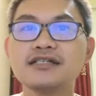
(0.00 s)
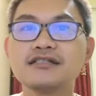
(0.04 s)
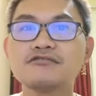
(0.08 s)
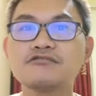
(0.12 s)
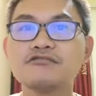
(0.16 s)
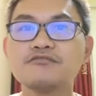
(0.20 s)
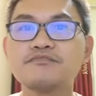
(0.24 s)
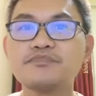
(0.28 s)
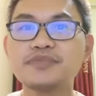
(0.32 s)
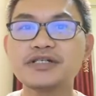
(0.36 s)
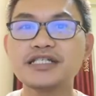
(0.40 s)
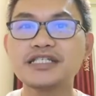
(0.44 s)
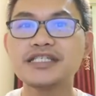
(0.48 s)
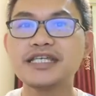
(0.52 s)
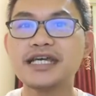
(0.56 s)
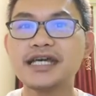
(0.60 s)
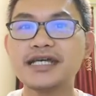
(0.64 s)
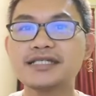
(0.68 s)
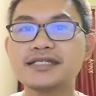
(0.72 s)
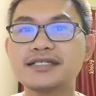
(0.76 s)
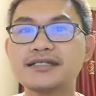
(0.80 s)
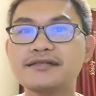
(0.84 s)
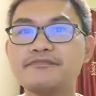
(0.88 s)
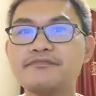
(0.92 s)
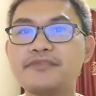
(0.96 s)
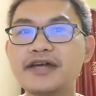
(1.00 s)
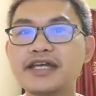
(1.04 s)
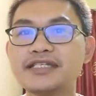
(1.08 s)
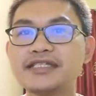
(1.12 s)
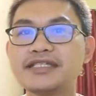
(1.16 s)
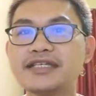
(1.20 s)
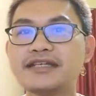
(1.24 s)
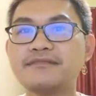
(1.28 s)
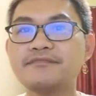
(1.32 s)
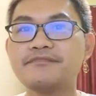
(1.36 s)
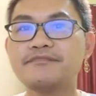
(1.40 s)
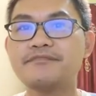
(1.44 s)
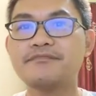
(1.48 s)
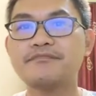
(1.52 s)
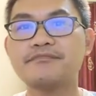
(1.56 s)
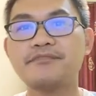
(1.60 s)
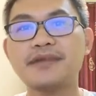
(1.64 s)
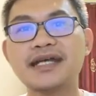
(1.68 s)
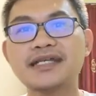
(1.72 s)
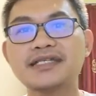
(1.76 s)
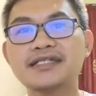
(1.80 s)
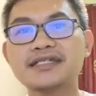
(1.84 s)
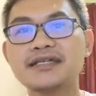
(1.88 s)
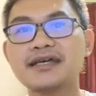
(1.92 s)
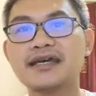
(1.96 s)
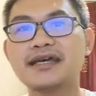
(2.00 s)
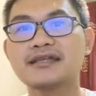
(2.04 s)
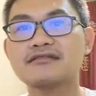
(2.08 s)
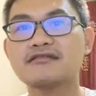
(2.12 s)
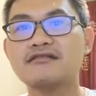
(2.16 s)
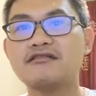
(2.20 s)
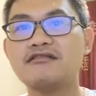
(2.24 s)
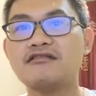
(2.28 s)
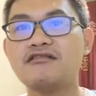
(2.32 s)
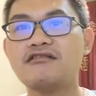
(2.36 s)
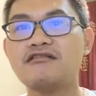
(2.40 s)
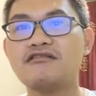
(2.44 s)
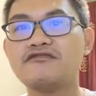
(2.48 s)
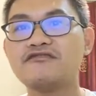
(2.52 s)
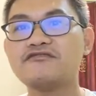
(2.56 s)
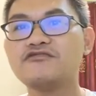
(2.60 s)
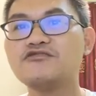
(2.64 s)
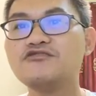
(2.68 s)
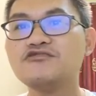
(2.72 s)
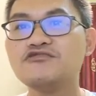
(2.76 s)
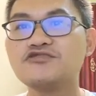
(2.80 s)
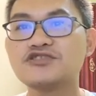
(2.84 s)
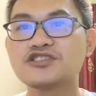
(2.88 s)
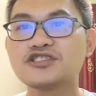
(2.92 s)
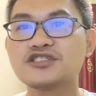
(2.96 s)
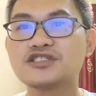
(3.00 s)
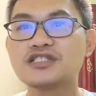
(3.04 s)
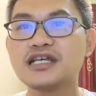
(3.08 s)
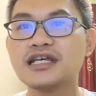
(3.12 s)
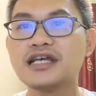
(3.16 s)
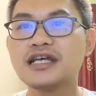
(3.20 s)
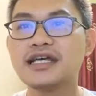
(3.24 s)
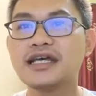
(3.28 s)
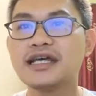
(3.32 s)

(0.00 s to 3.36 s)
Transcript: to purchase a basic basket of goods